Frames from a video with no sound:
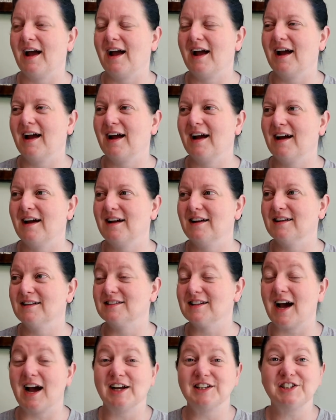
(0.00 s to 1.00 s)

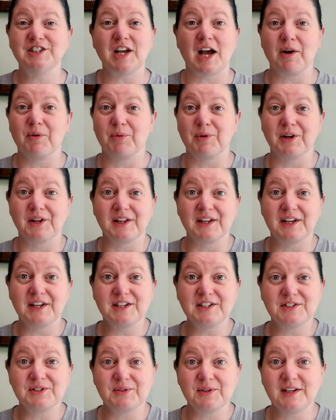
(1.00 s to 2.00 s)
and I just I really
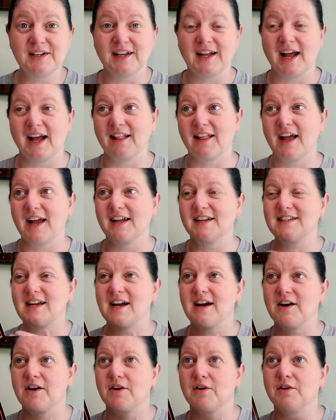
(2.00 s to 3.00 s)
enjoyed it I liked
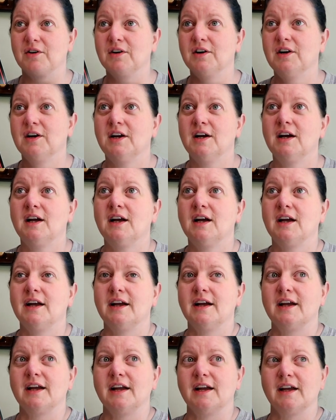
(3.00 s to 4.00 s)
how
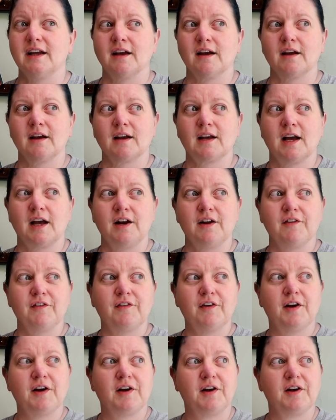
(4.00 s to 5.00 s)
it kind
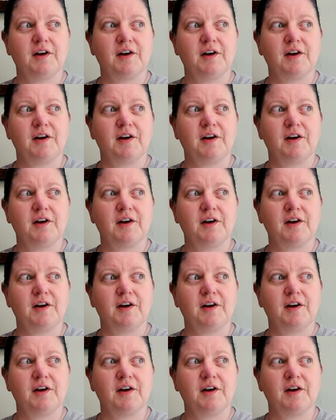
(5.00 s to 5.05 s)
of